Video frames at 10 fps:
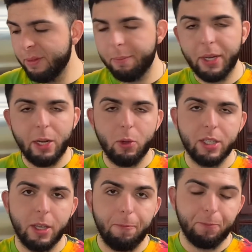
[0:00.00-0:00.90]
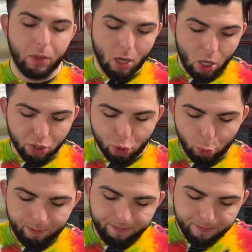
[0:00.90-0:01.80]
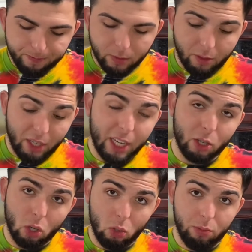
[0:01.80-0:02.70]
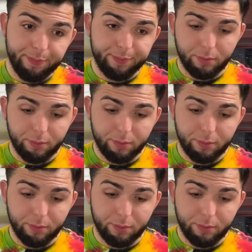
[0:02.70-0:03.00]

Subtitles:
But anyways, also, if you're getting it cold,